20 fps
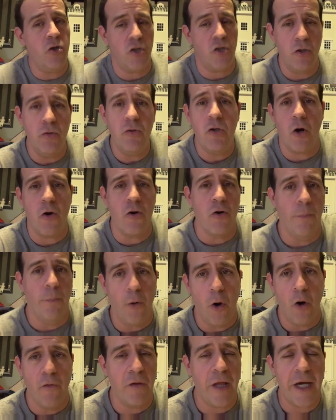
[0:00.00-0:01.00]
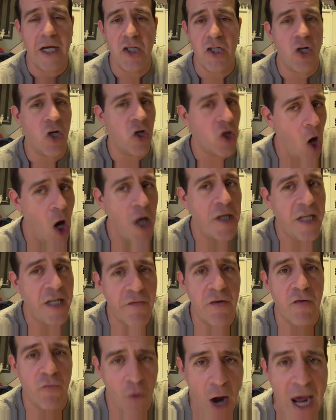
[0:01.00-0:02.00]
you turn the ball over like it's your
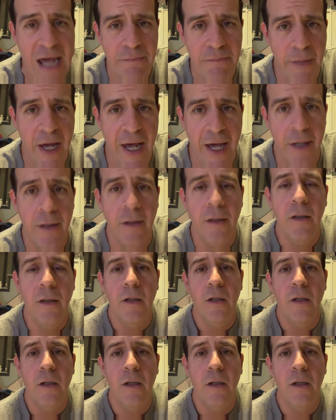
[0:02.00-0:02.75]
God-given right, man.